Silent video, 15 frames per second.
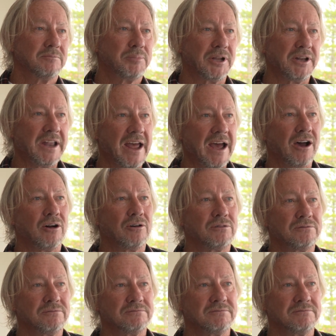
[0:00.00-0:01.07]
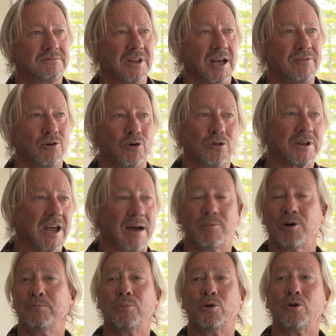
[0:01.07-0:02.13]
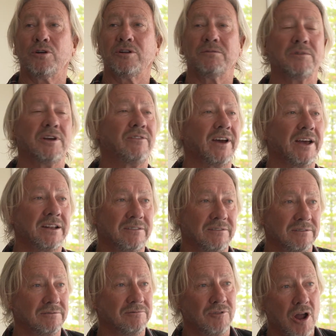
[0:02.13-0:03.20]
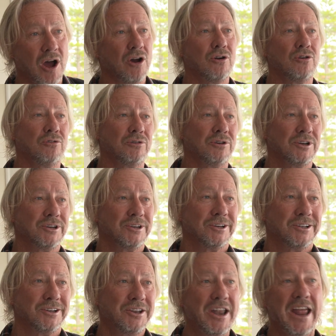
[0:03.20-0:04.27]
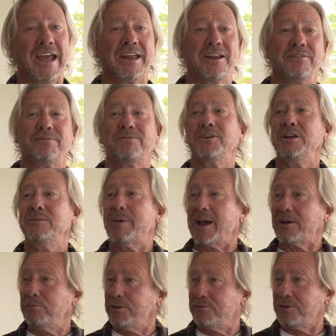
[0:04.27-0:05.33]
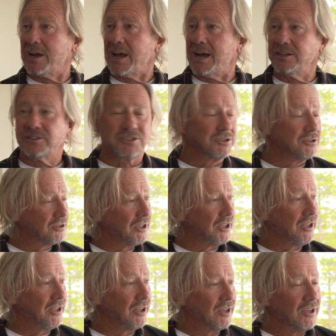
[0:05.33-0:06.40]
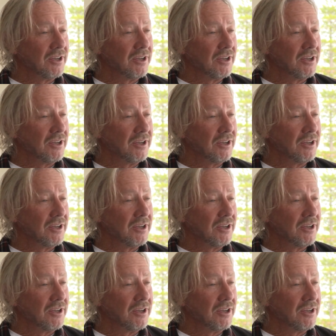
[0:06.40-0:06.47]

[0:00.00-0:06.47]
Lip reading: but now they've all come on board and we've had no negative feedback with regard to the